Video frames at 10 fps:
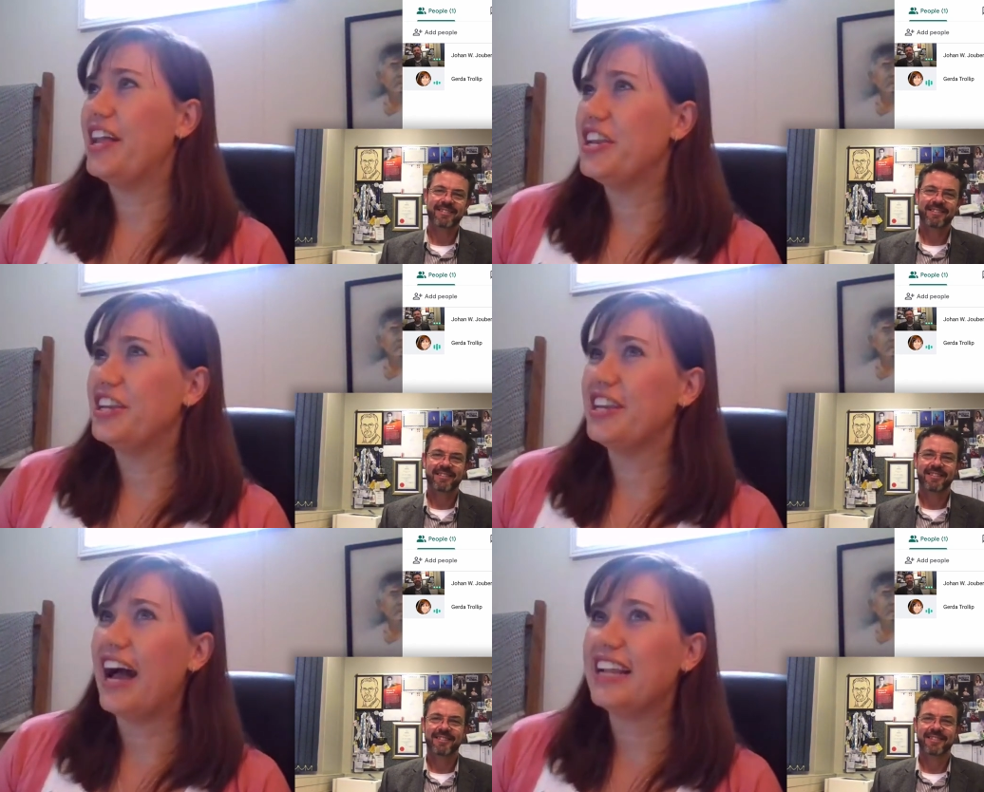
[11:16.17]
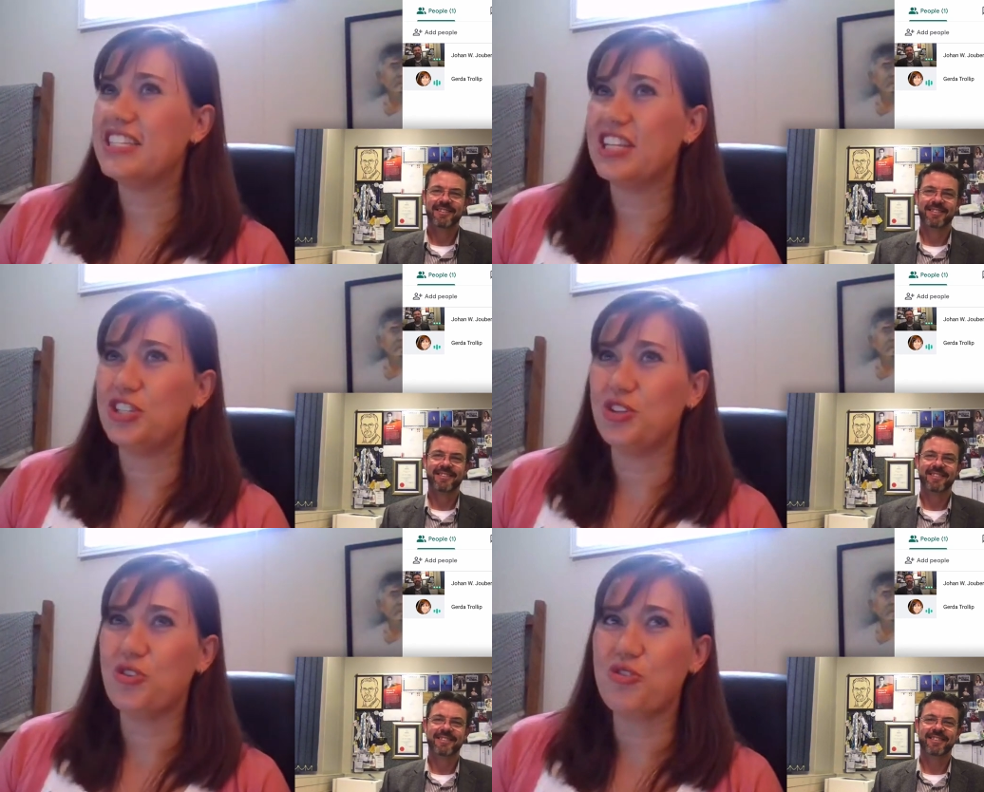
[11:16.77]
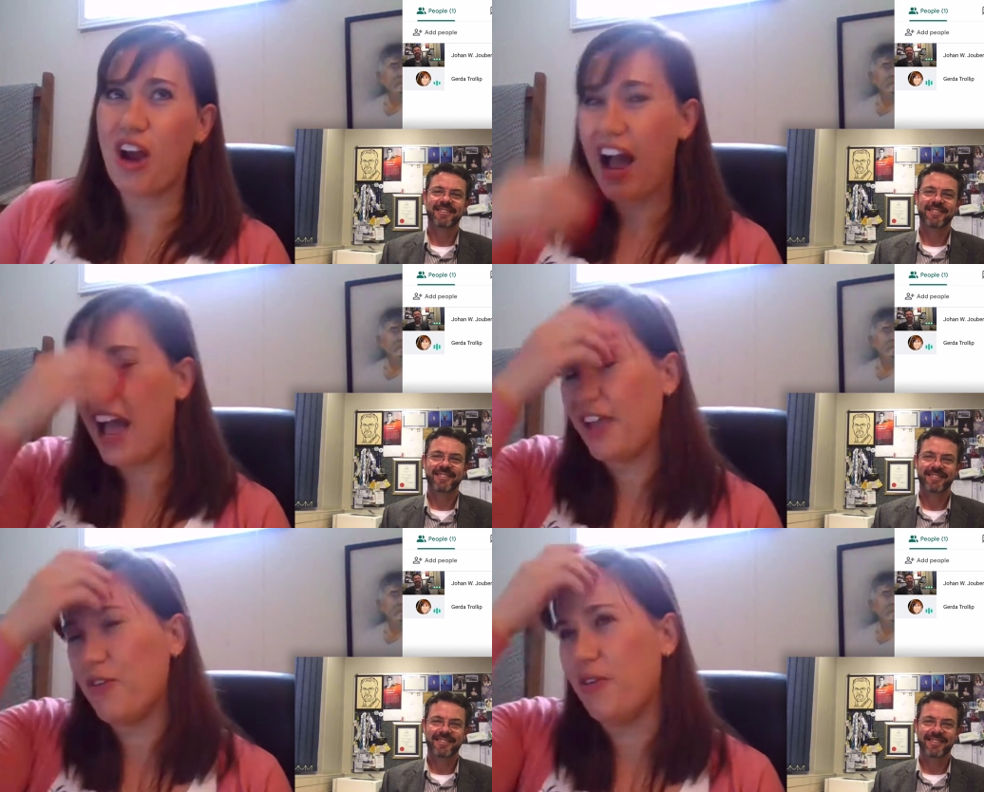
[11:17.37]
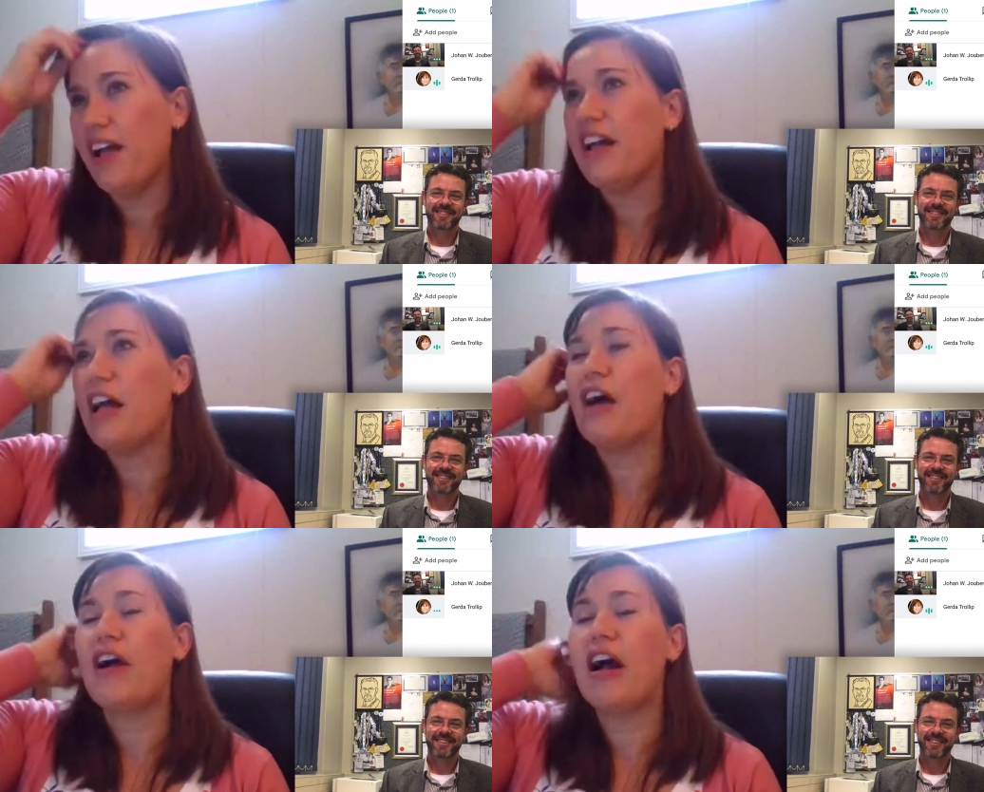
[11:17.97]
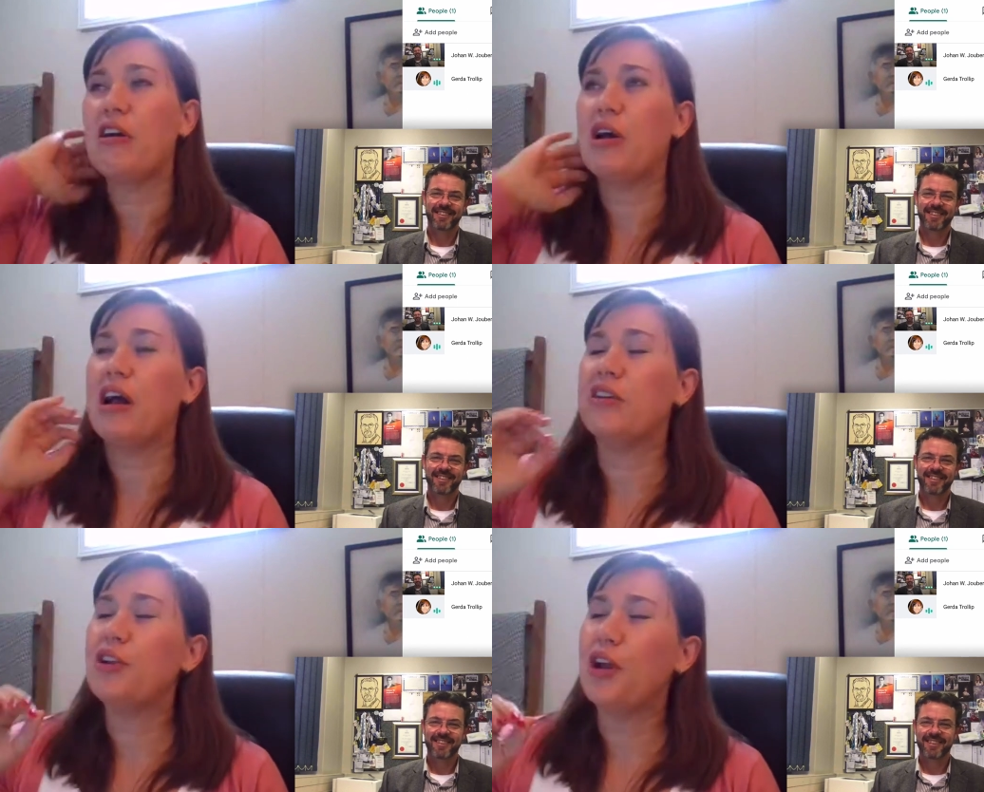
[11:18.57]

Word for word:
Speaker 1: and nights that you cry or I, I,